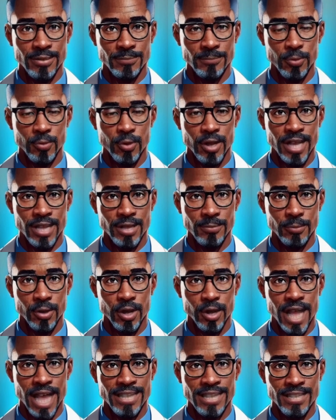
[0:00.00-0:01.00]
keep it
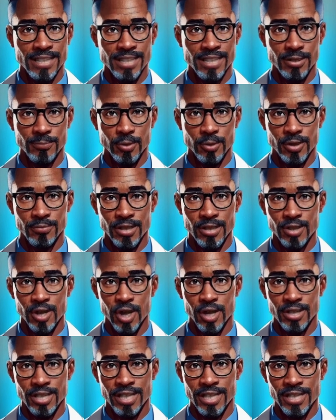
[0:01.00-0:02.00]
simple, and apply
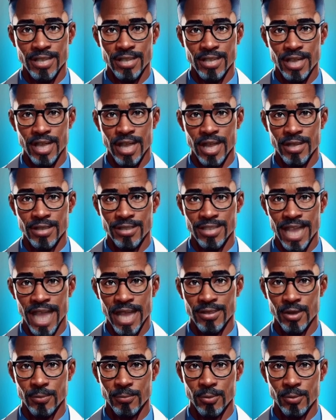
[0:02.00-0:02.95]
least privilege are key.